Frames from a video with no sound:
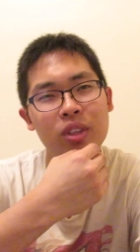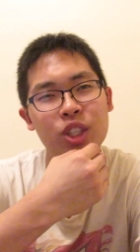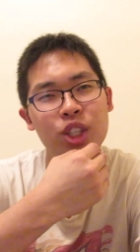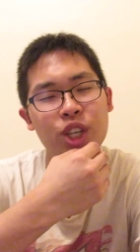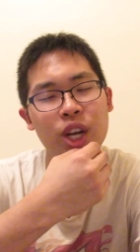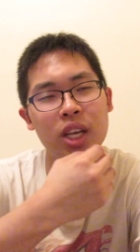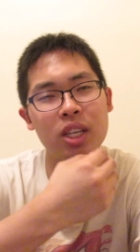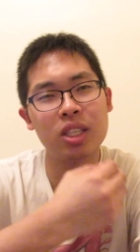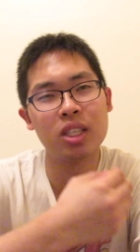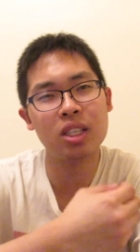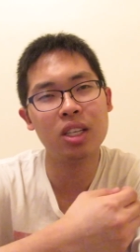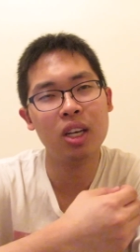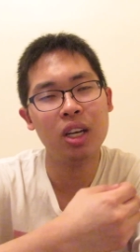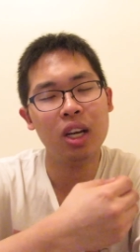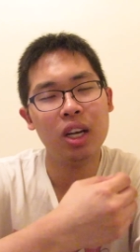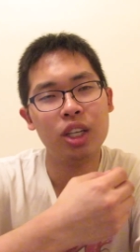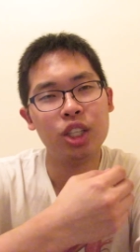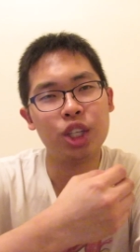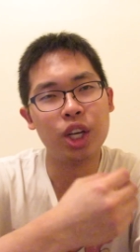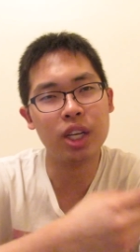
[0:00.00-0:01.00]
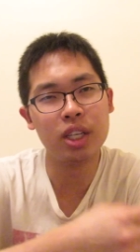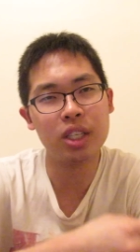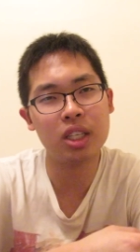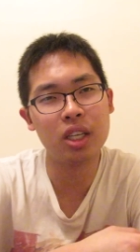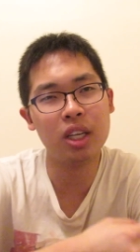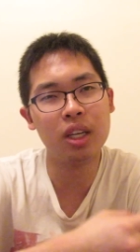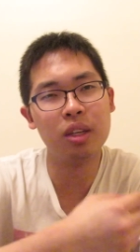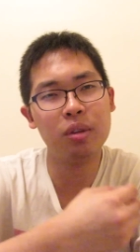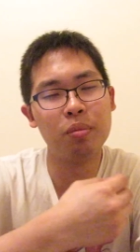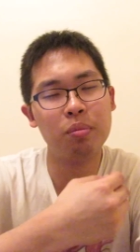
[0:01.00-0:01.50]
Jace
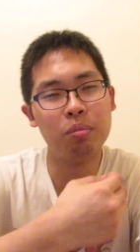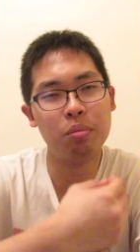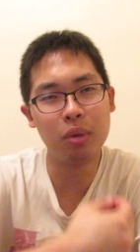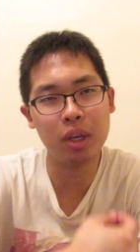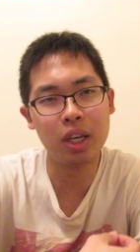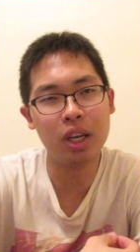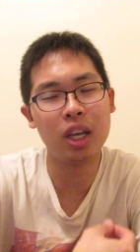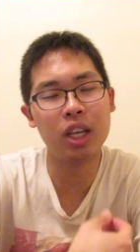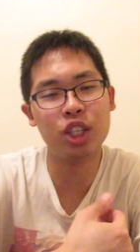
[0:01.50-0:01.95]
Jason, me,